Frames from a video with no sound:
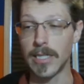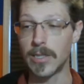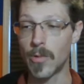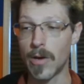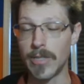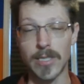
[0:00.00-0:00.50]
to
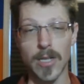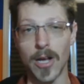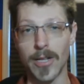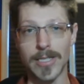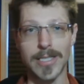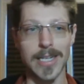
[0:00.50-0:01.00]
what we saw
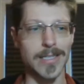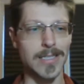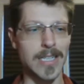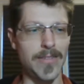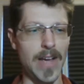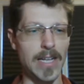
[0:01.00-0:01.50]
in the
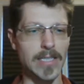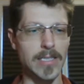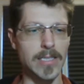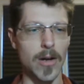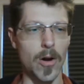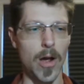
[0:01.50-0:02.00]
CNC
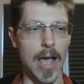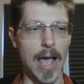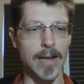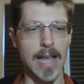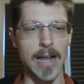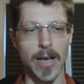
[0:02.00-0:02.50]
vase
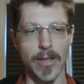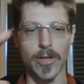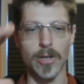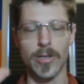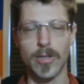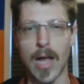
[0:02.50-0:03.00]
and that
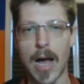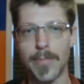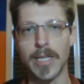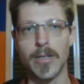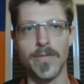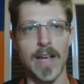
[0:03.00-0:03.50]
other
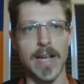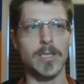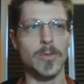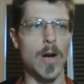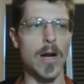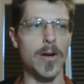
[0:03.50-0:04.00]
globular
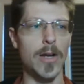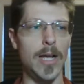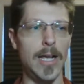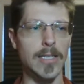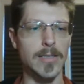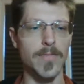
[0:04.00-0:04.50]
vase, where
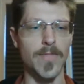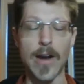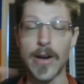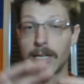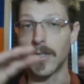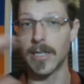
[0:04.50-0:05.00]
it's
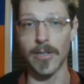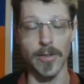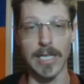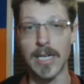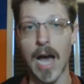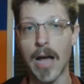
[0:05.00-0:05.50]
very
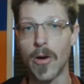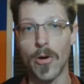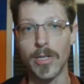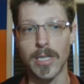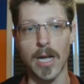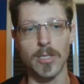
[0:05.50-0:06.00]
clearly not
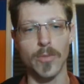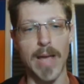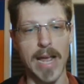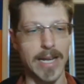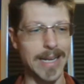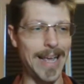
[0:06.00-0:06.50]
horizontal
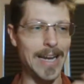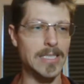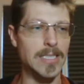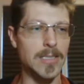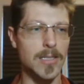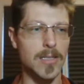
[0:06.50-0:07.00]
banding and
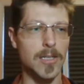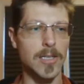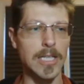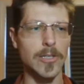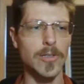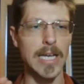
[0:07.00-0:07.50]
it's
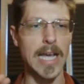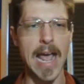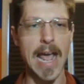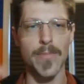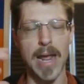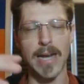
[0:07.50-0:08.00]
clearly
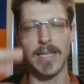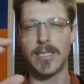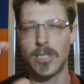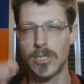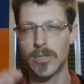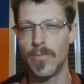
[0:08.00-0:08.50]
handmade. It's
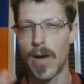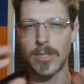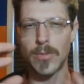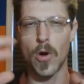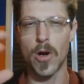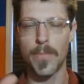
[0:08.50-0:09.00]
just
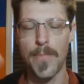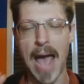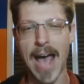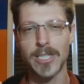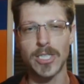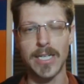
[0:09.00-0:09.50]
much more
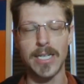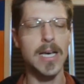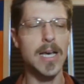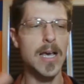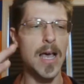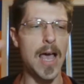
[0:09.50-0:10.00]
patchy
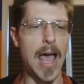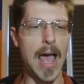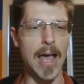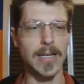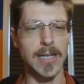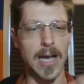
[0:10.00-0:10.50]

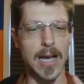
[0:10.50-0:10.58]
and,